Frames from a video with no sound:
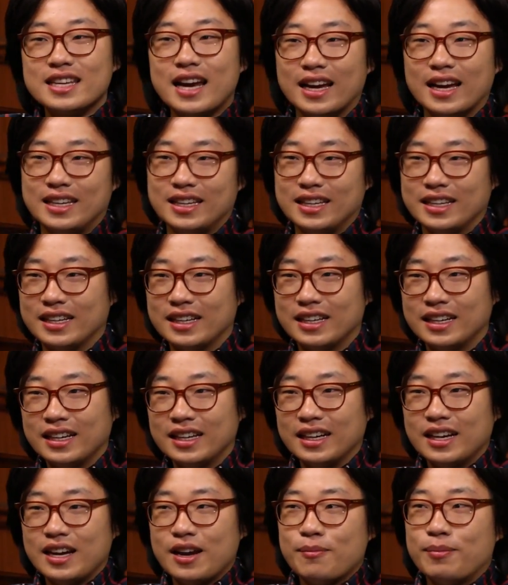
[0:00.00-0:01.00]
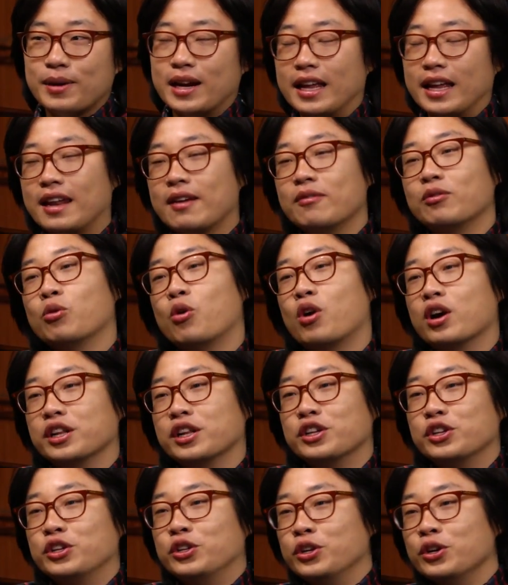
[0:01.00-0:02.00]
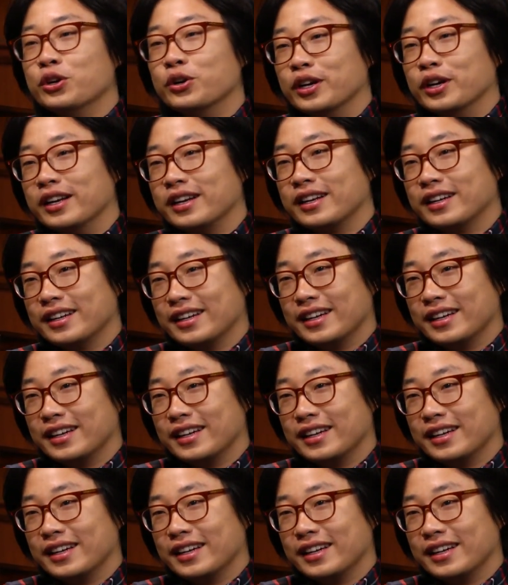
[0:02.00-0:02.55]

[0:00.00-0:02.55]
idea, but I never wanted to do it.